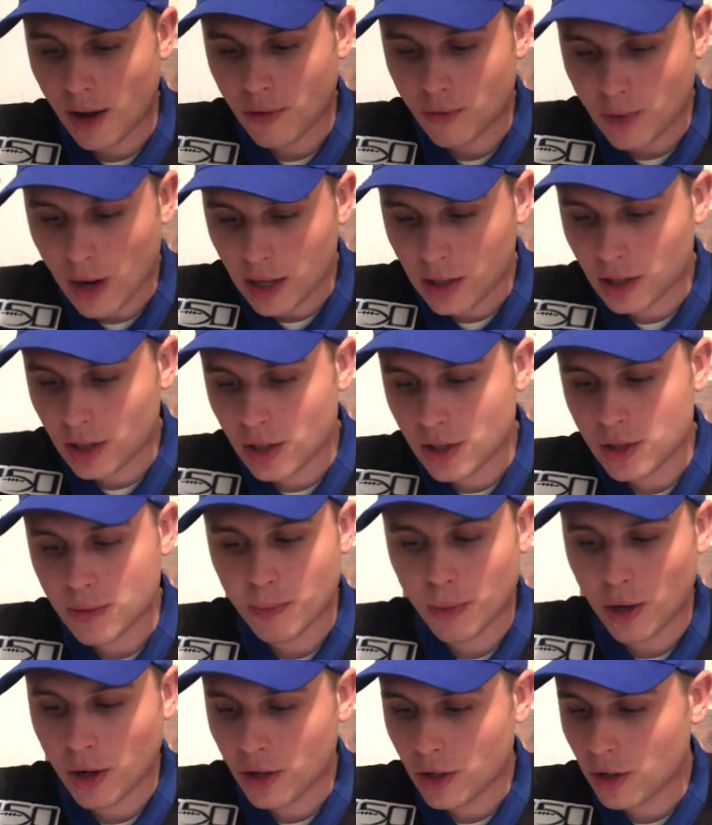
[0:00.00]
Rutgers,
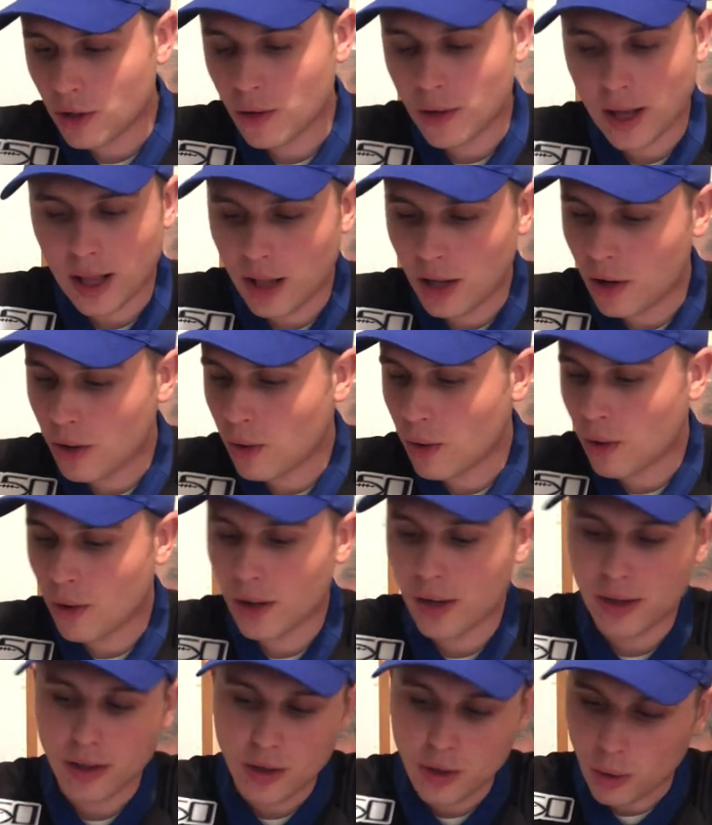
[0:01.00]
Purdue,
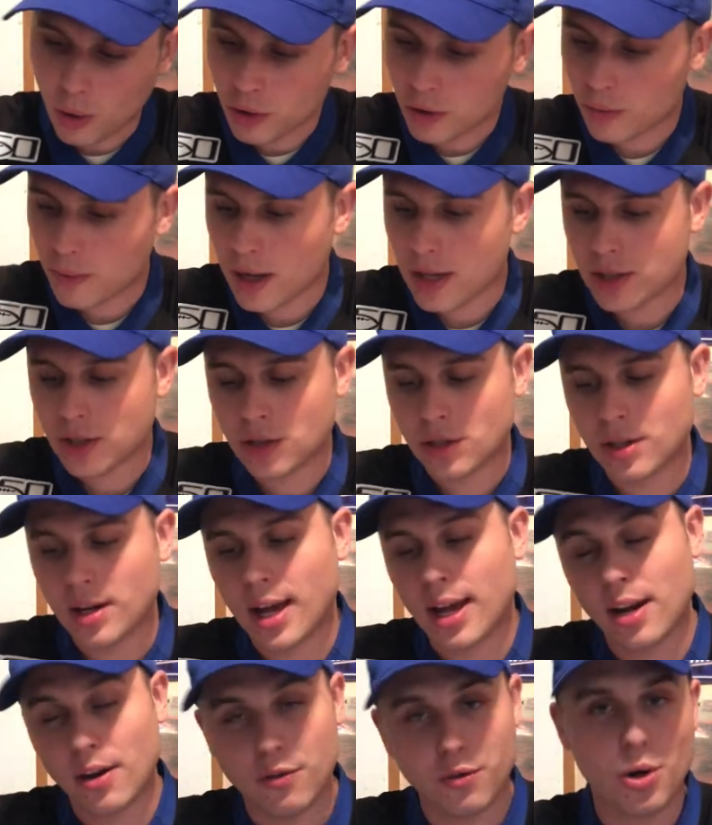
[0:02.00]
Illinois, Northwestern,
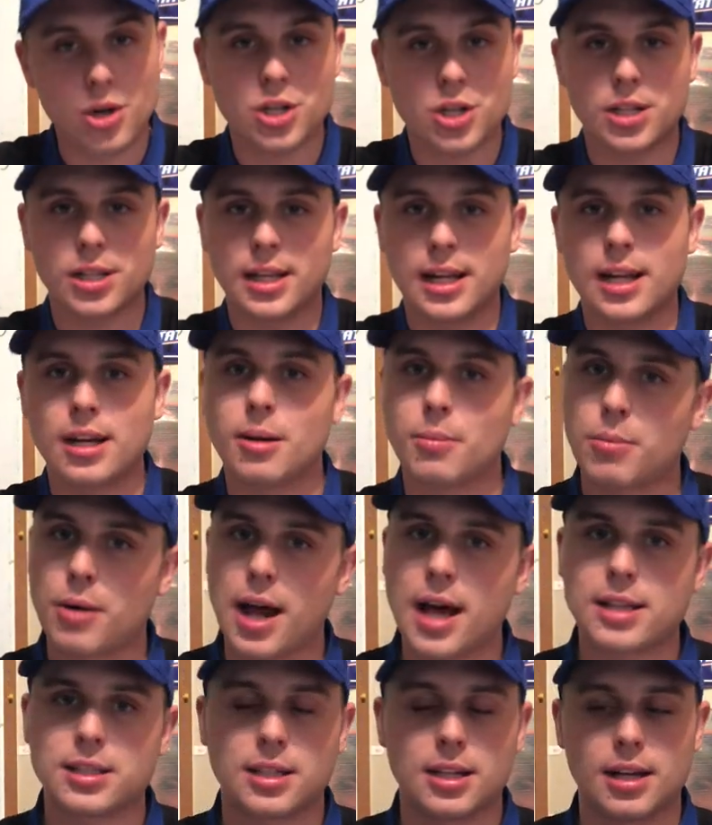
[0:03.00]
and unfortunately
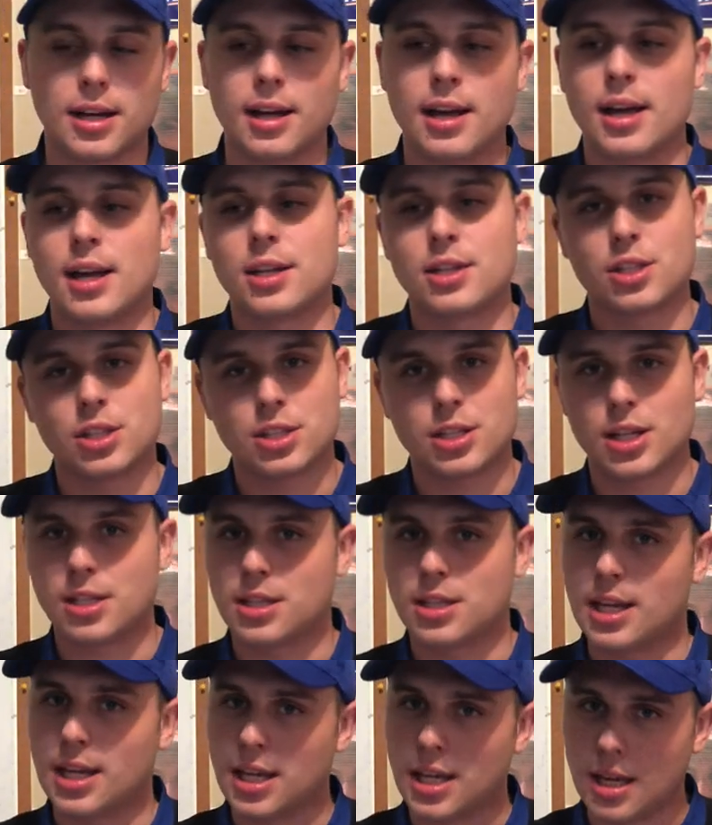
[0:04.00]
Nebraska, just
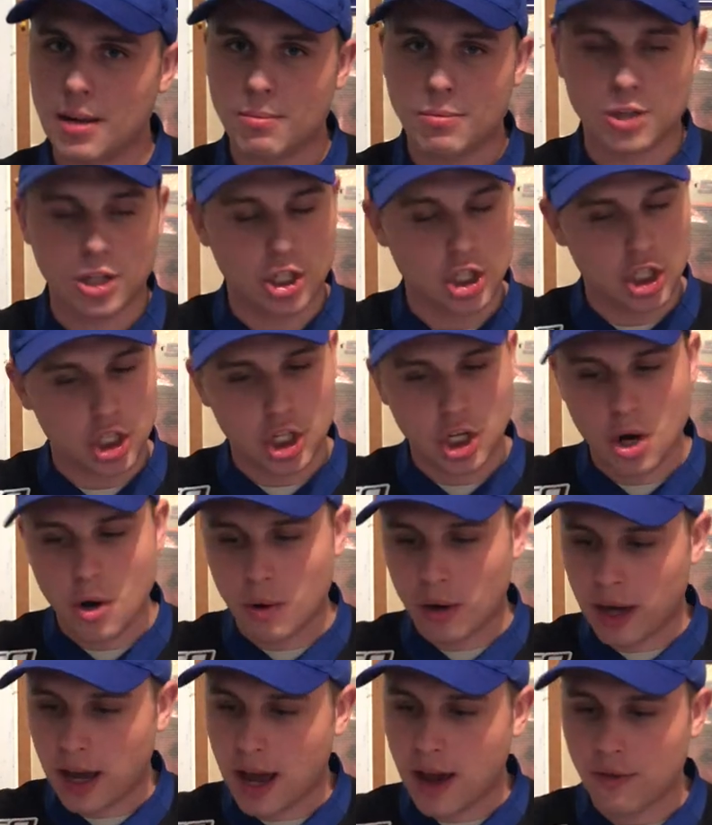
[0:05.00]
because they
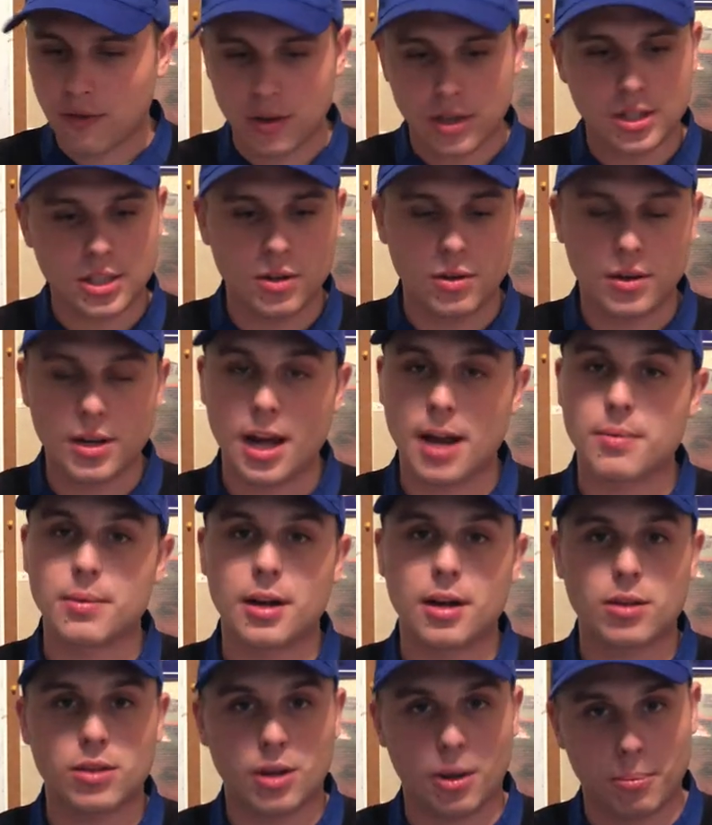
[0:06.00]
choke every single game.
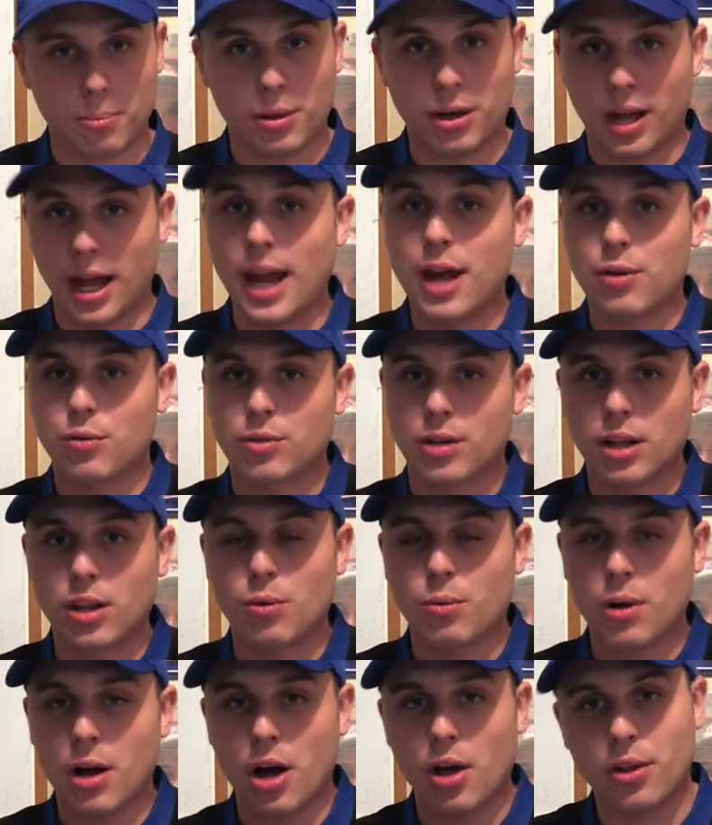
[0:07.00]
They're playing really
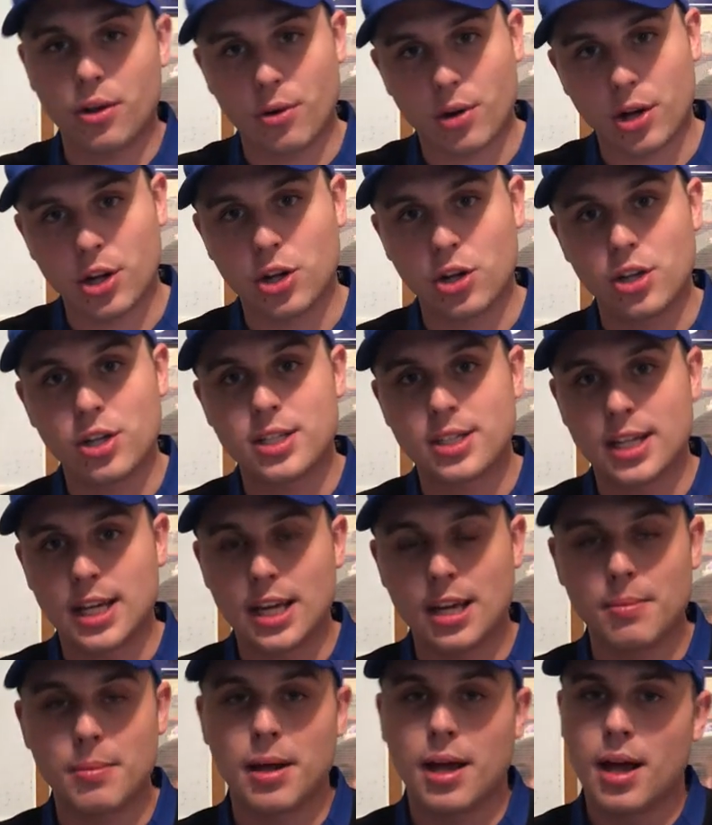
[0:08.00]
well. They're a good
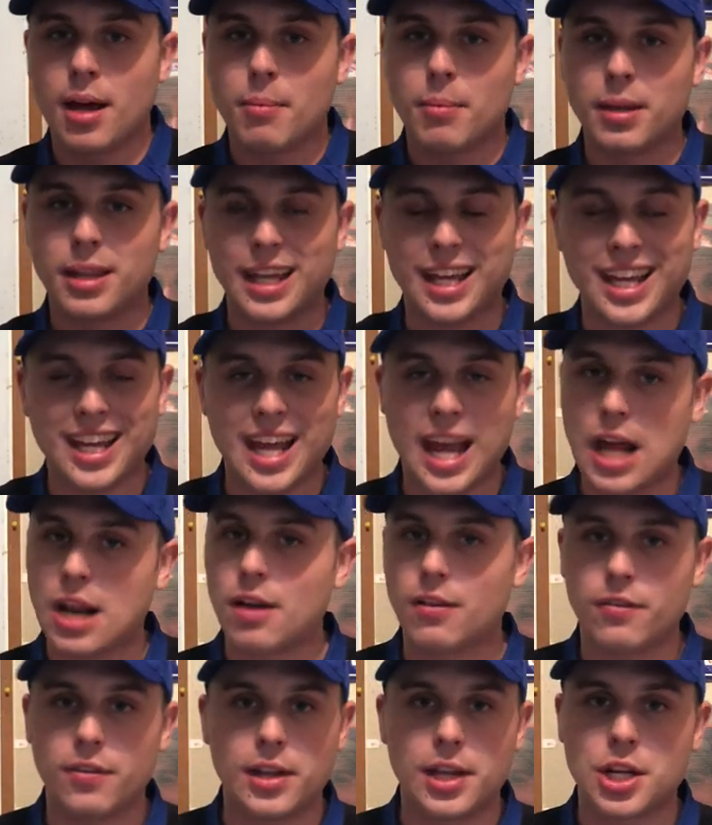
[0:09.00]
team, but they
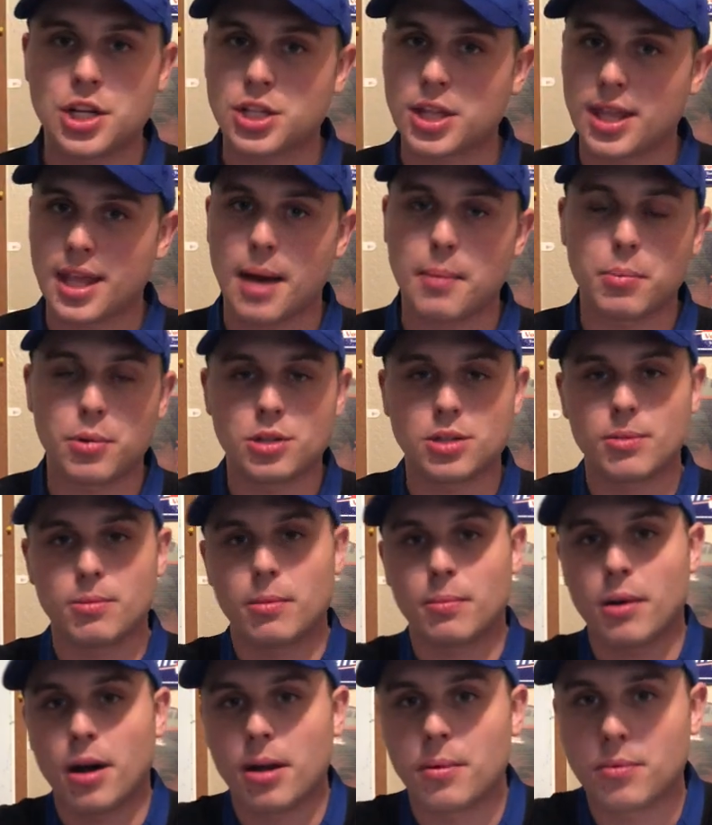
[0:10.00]
cannot finish, and that puts them
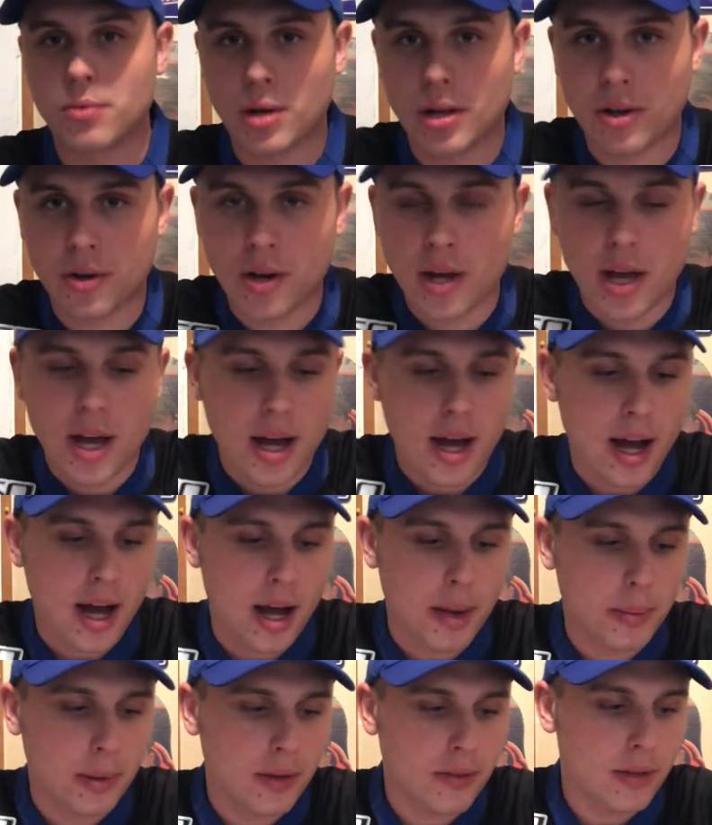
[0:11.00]
the bottom dweller.
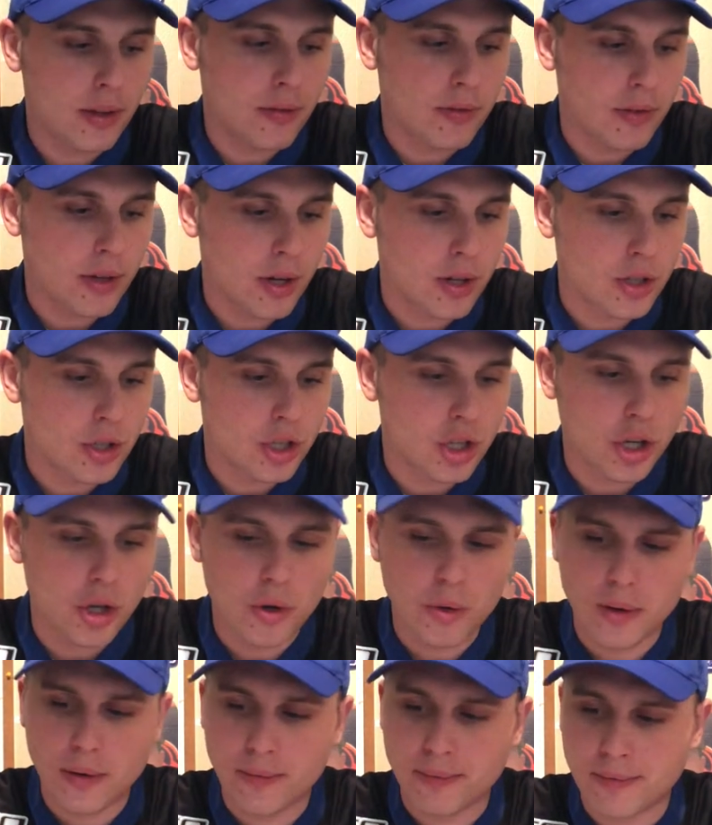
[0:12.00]
I believe they're
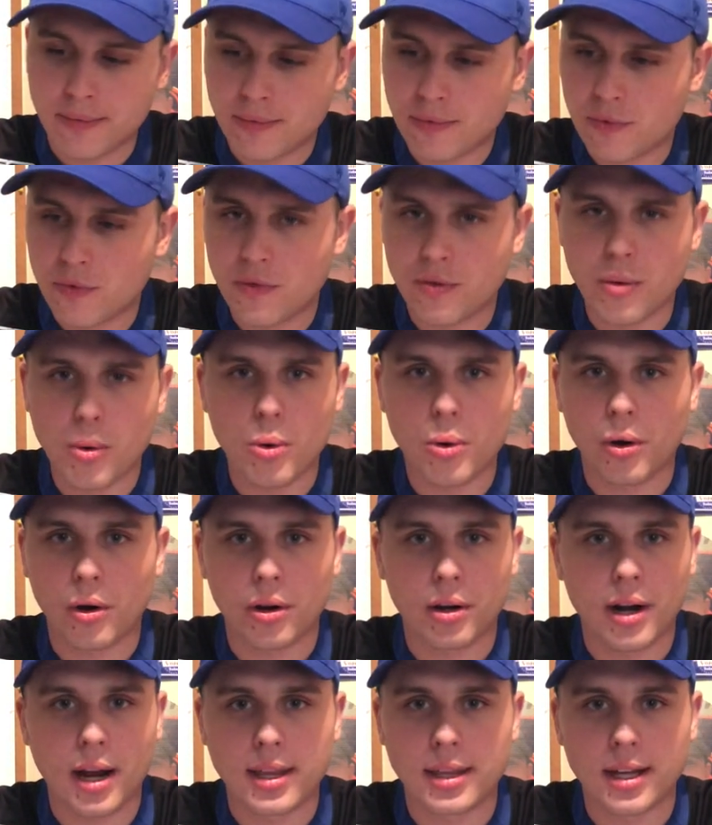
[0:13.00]

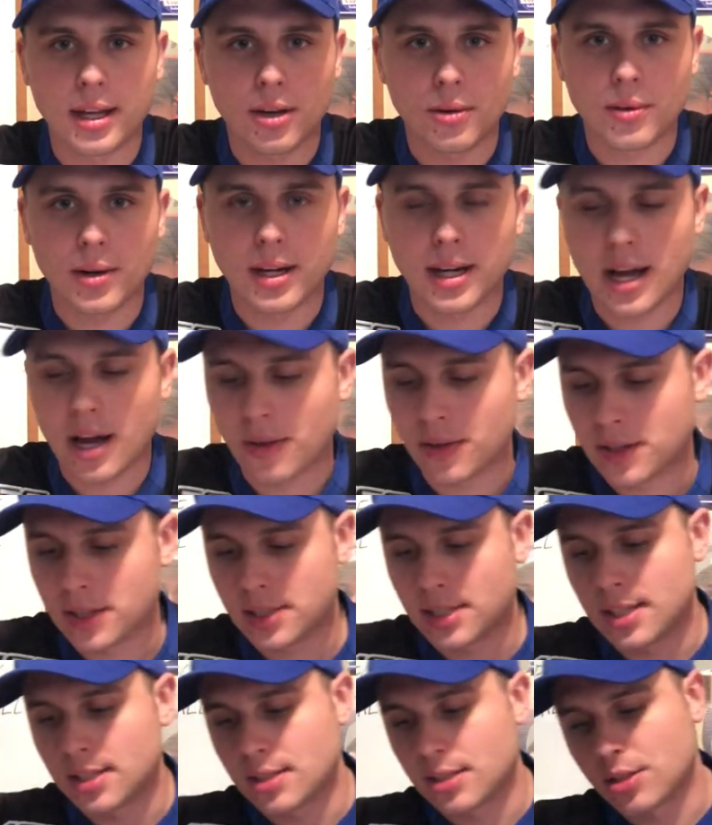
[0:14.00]
2-4, I think, right now this
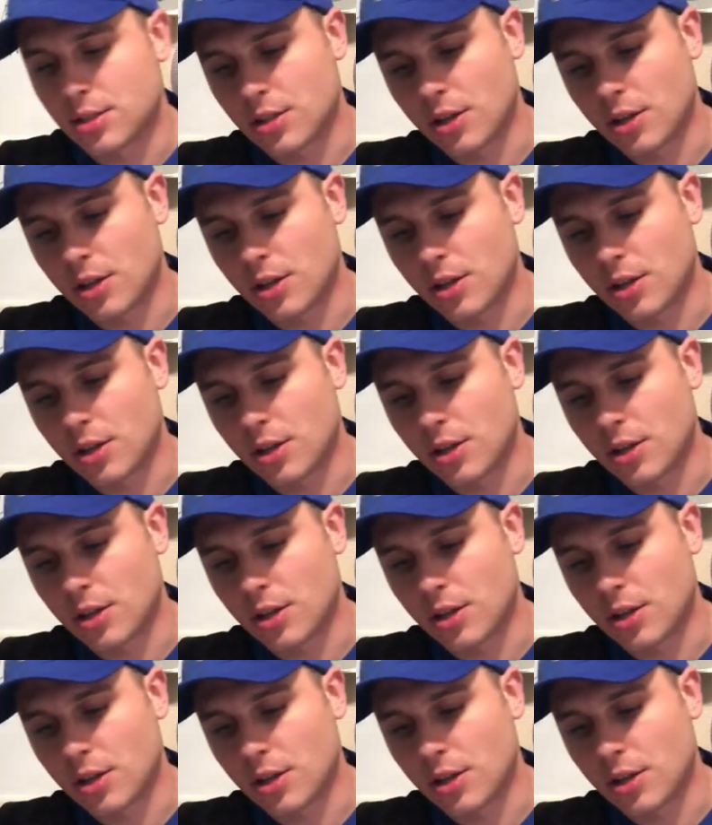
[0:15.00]
season.